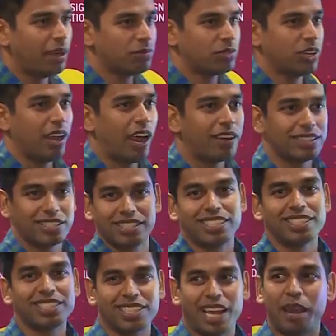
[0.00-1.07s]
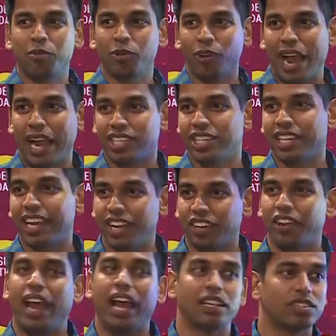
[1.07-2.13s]
So now it's time to actually get
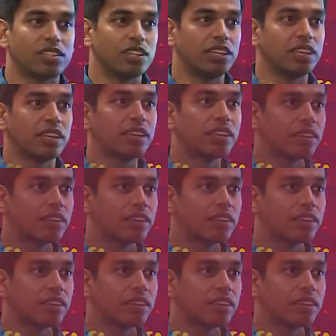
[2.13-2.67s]
your hands dirty.